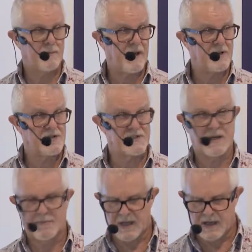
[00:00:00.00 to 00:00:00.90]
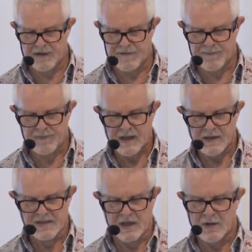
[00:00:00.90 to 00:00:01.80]
pages come live.
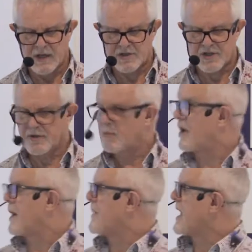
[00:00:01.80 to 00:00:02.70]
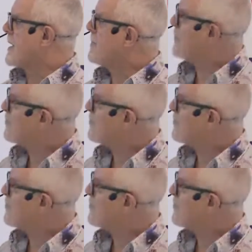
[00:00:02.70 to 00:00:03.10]
So show you what I mean.